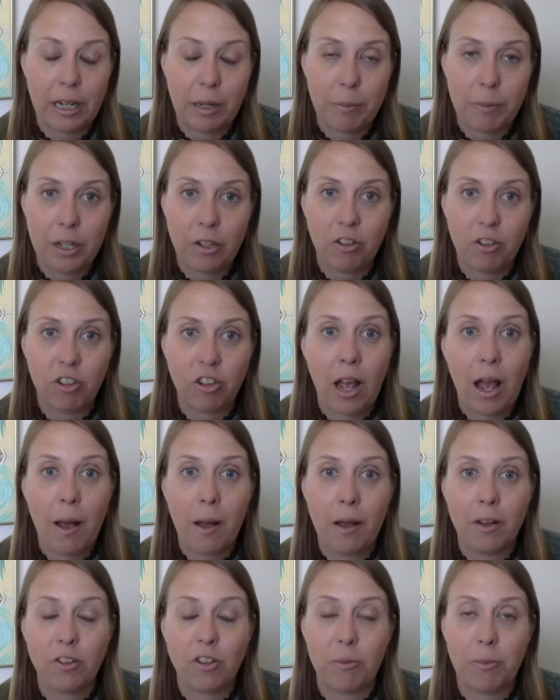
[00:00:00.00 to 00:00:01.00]
I mean,
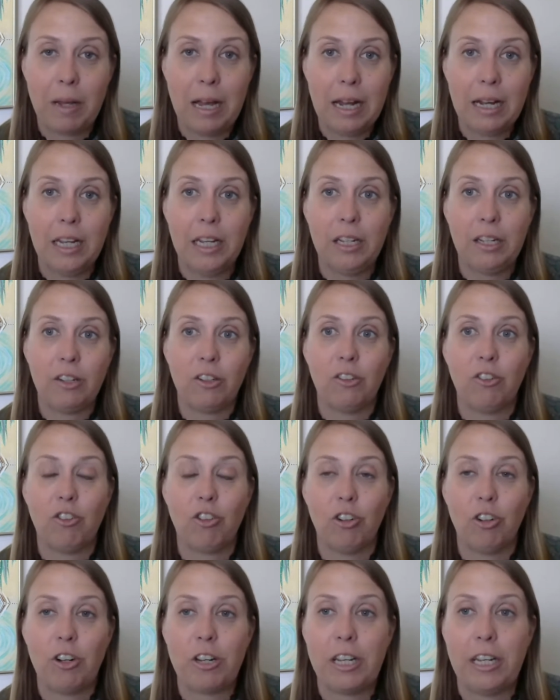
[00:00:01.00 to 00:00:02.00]
shamanic
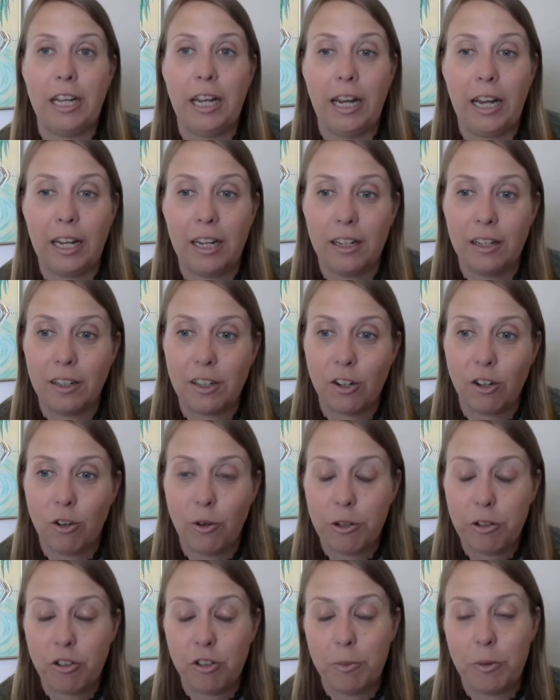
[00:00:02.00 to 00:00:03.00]
journeying, your
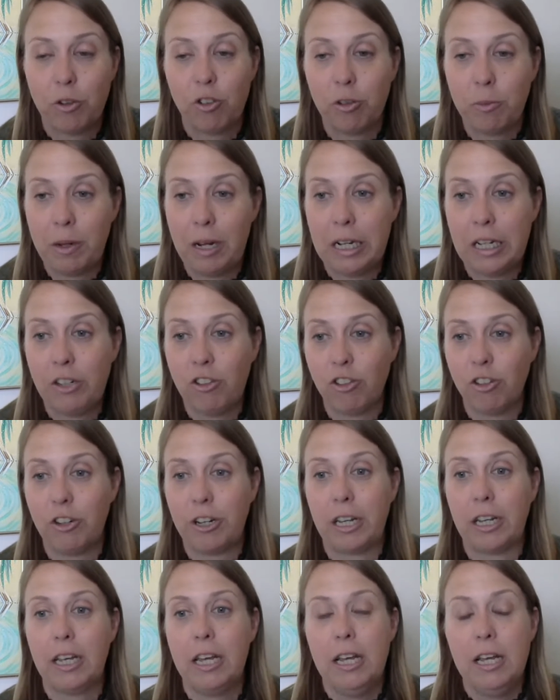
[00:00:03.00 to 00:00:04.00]
question about shamanic
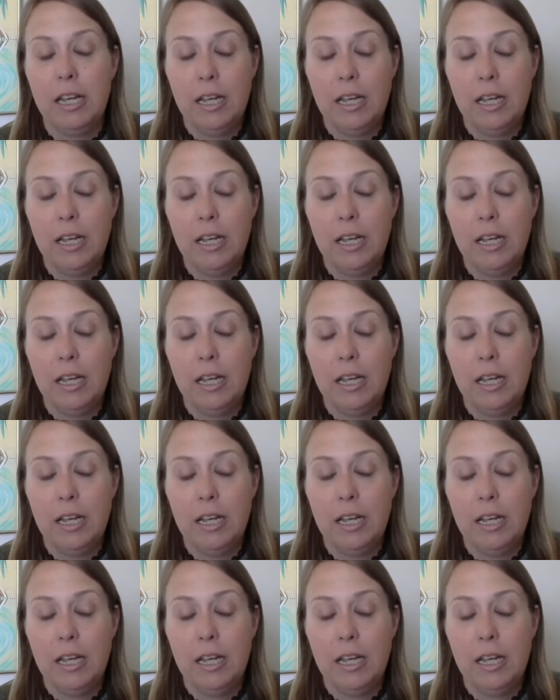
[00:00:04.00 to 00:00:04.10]
journeying,